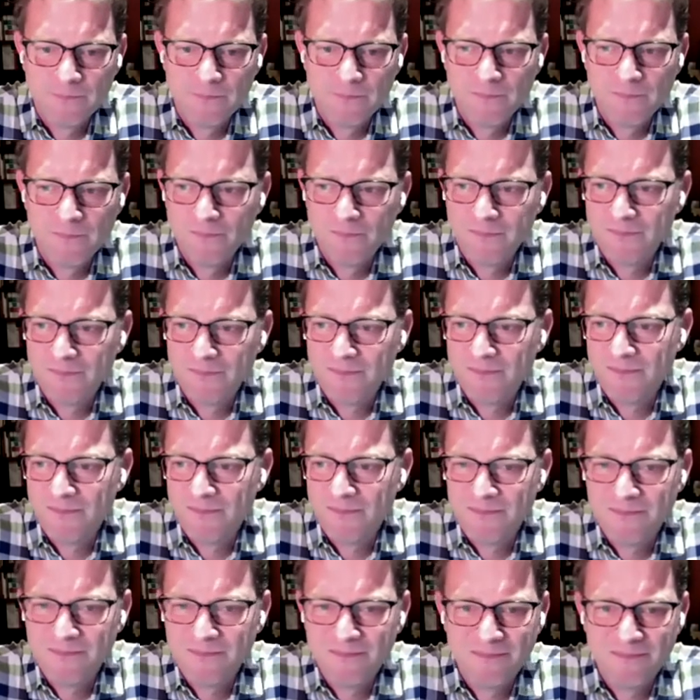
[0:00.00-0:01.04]

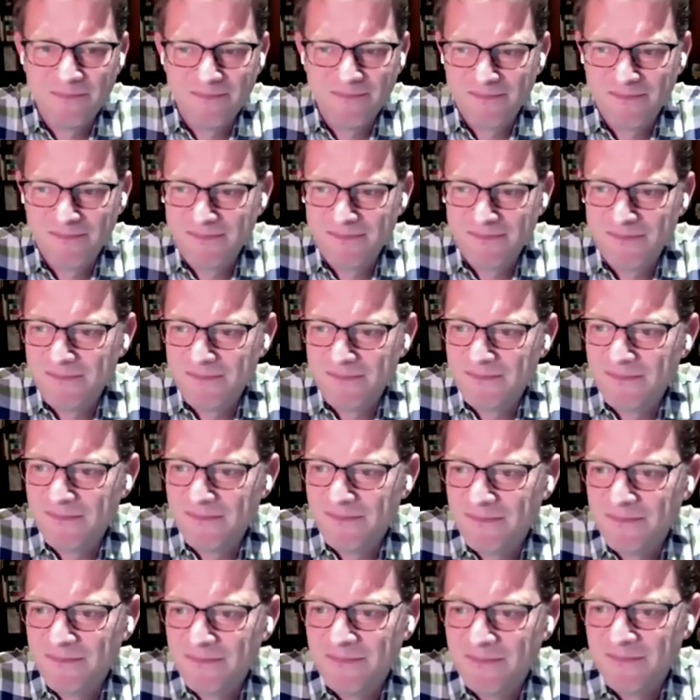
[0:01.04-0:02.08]

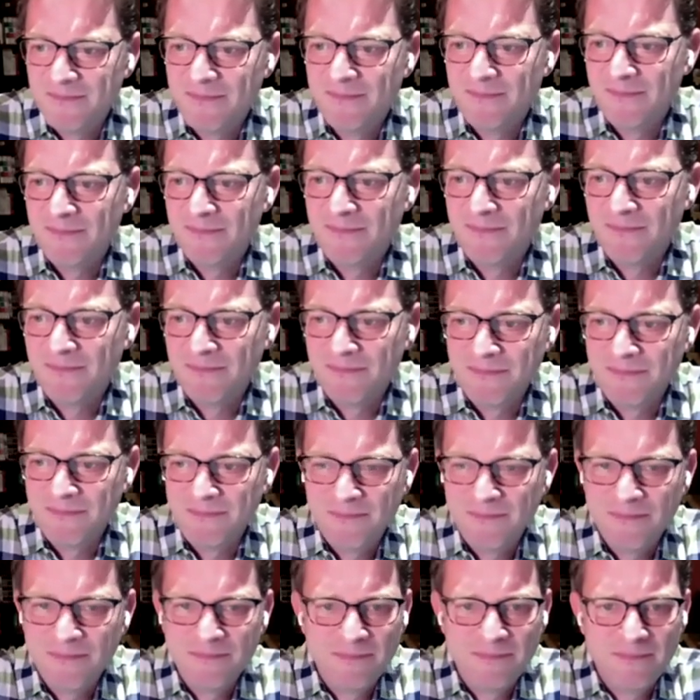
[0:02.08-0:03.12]

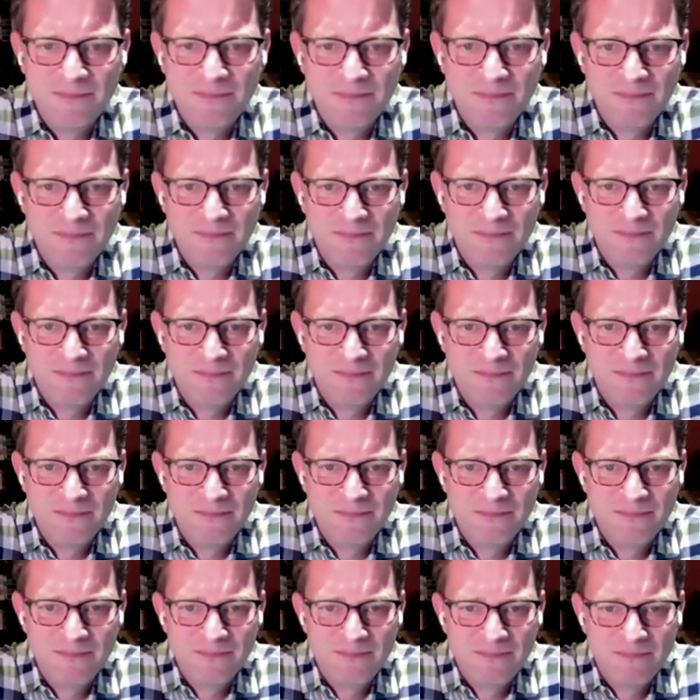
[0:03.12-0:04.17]

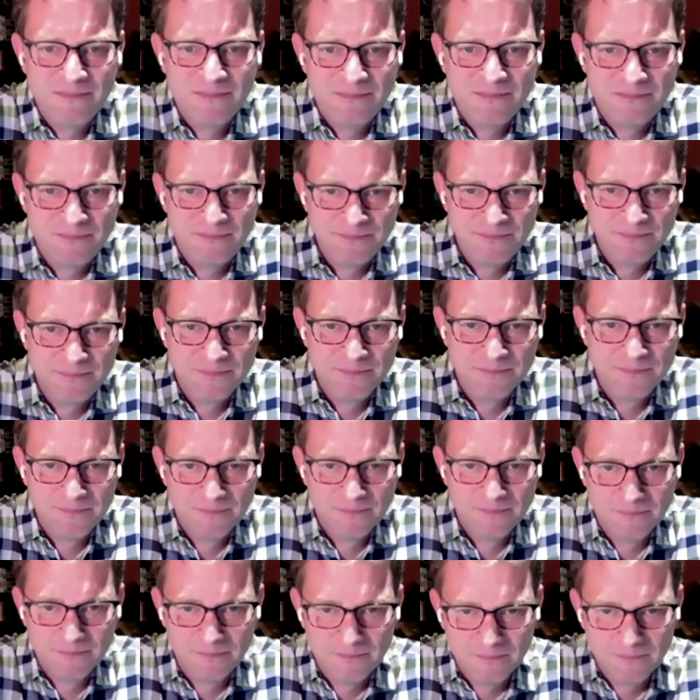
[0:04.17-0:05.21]

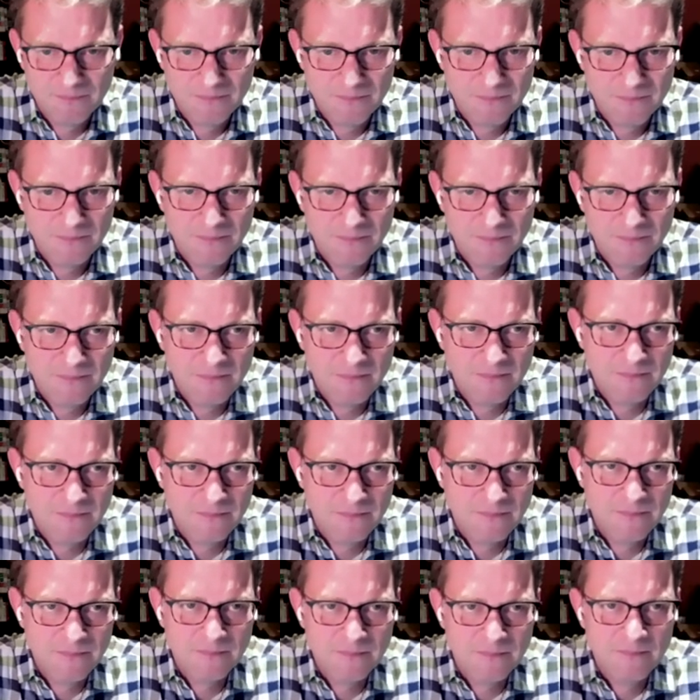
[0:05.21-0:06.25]

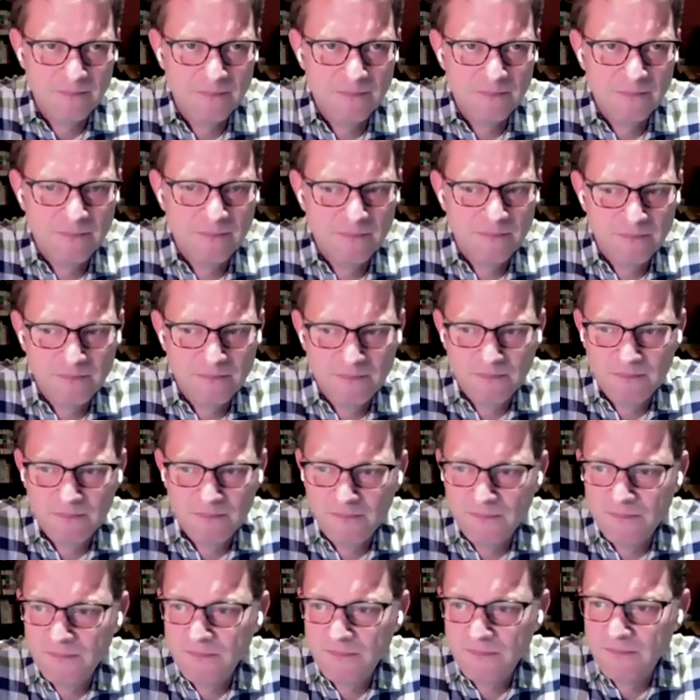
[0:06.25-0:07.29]

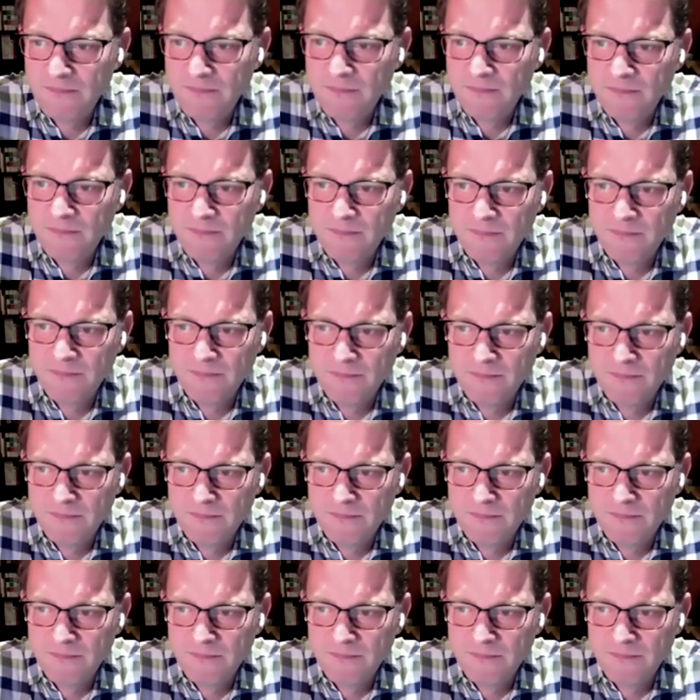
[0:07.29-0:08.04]
(not speaking)